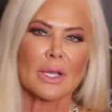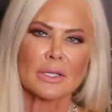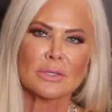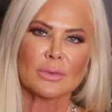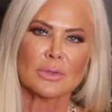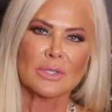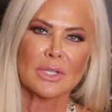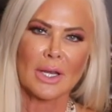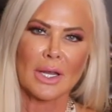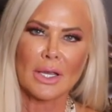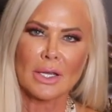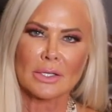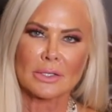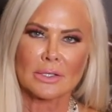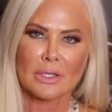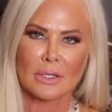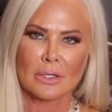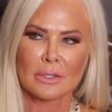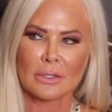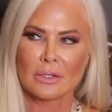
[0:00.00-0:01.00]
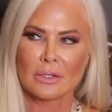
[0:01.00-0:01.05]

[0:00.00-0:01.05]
Guess what today is?